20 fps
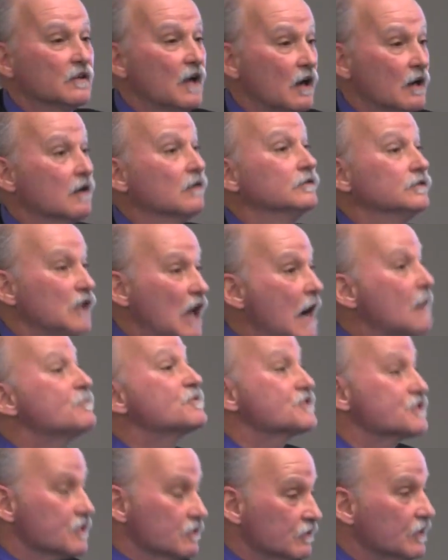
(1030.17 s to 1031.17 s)
are
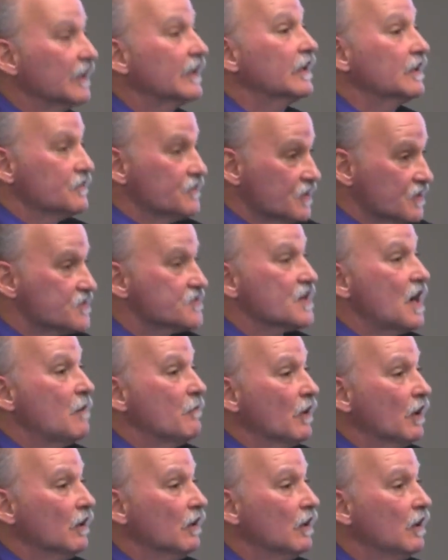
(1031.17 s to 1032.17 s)
lobstering in the
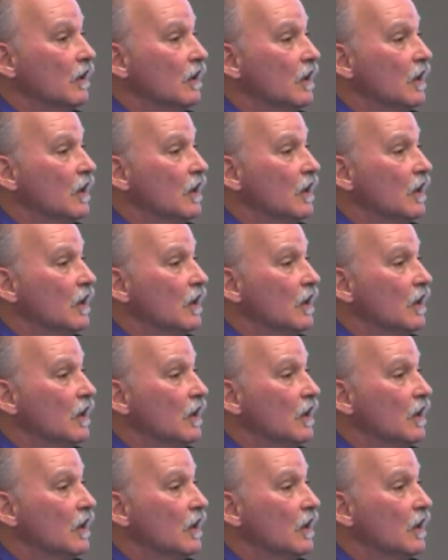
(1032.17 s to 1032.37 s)
summer,